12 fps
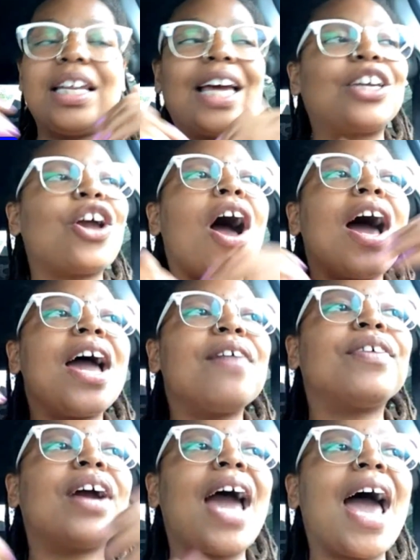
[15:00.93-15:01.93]
and like,
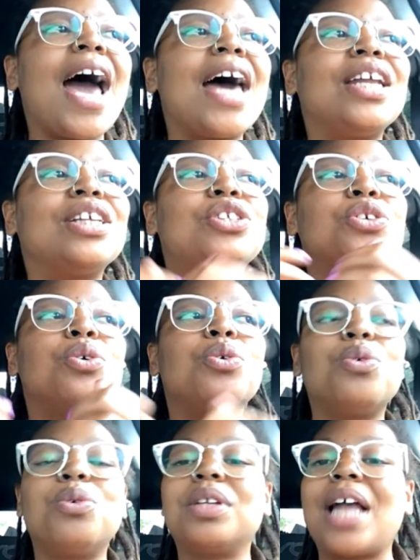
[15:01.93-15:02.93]
y'all ever had a
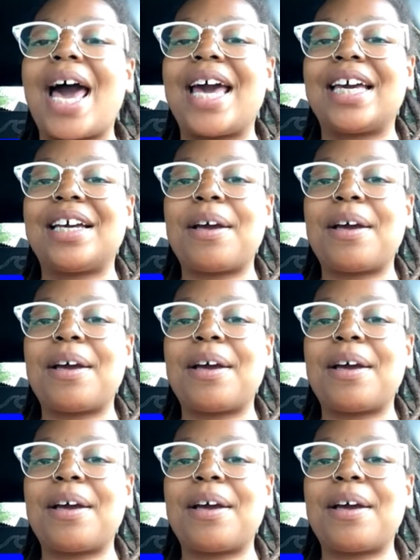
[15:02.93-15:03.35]
dude